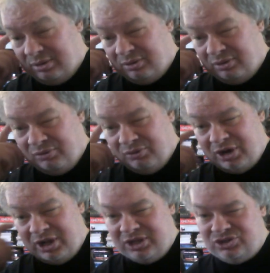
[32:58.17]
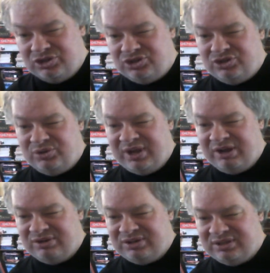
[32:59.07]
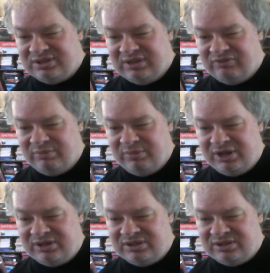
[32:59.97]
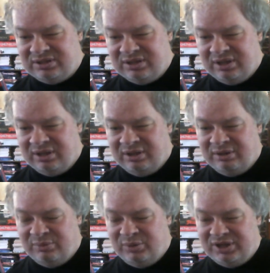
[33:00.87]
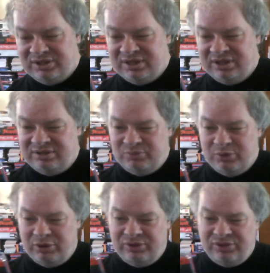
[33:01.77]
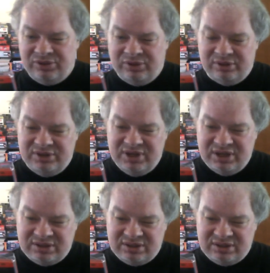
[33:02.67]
Runs 2 hours and 7 minutes, but it says both discs